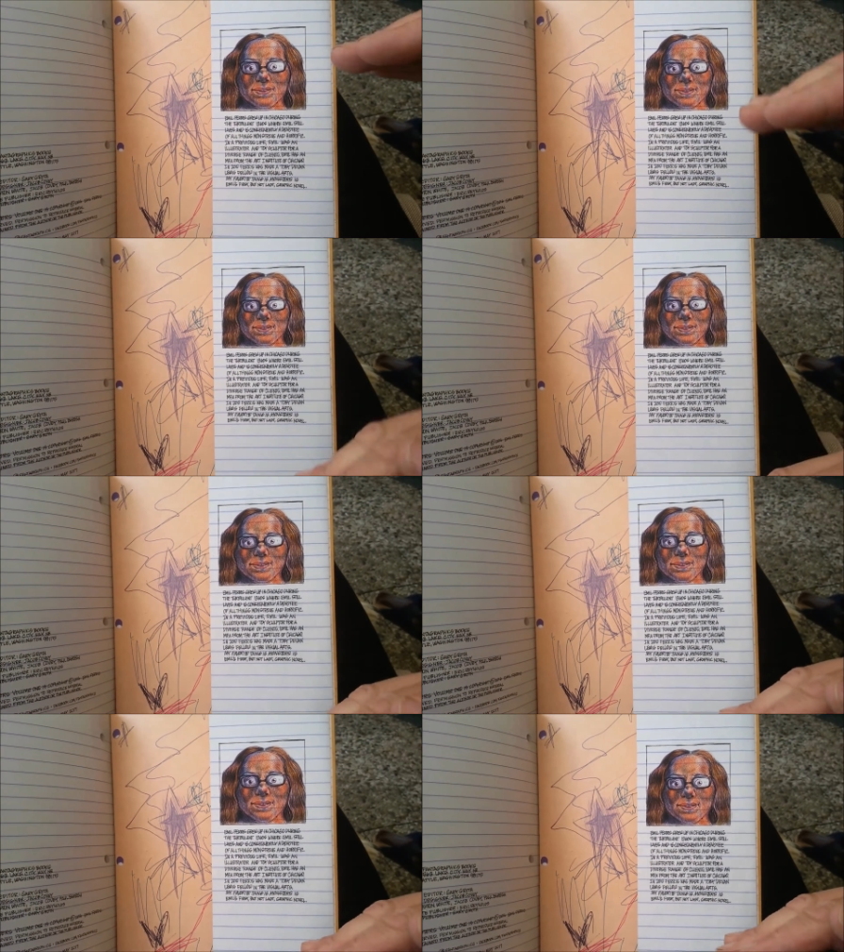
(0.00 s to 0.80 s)

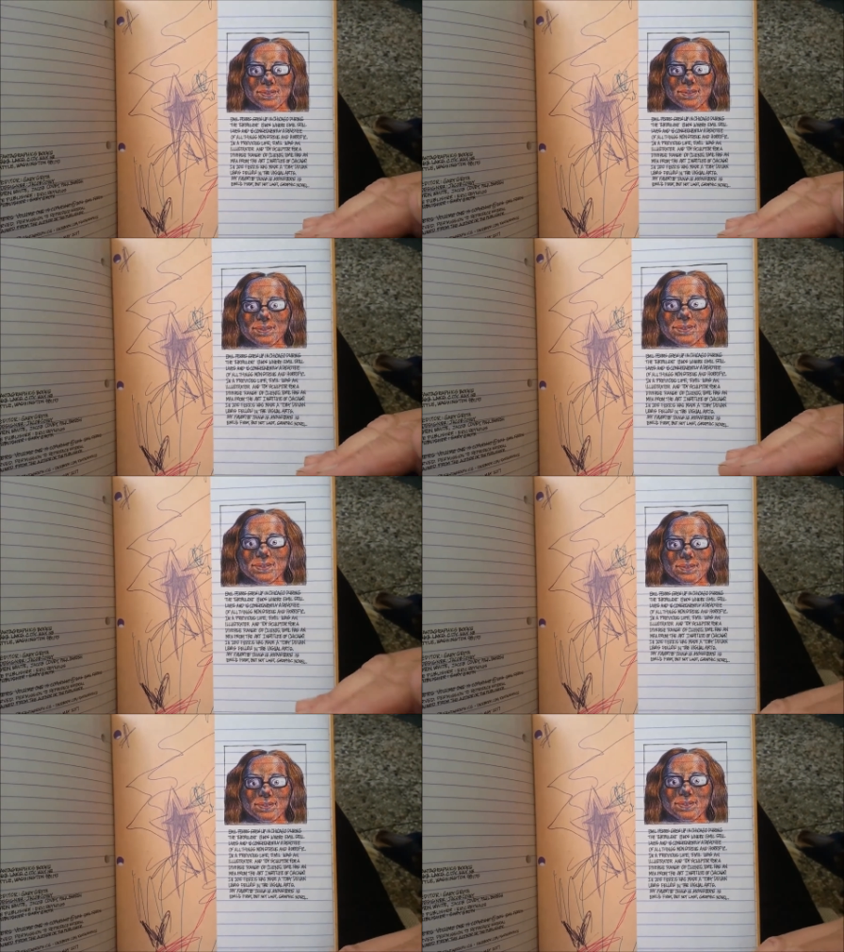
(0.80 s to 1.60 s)
paraly- was
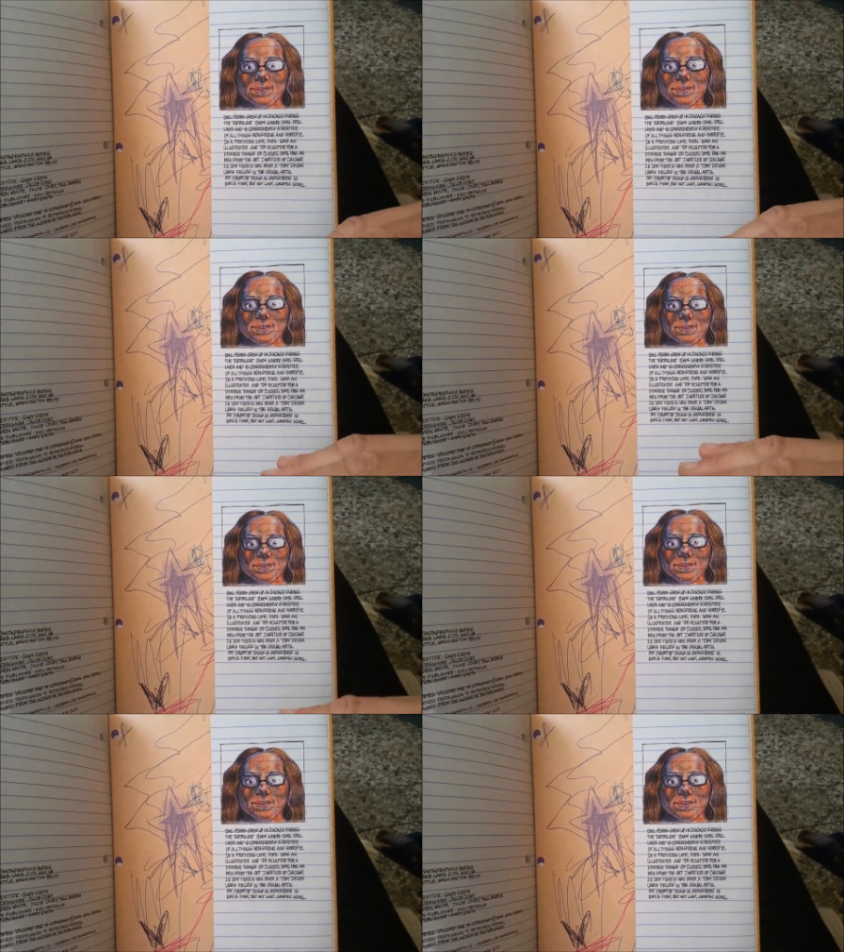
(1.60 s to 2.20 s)
paralyzed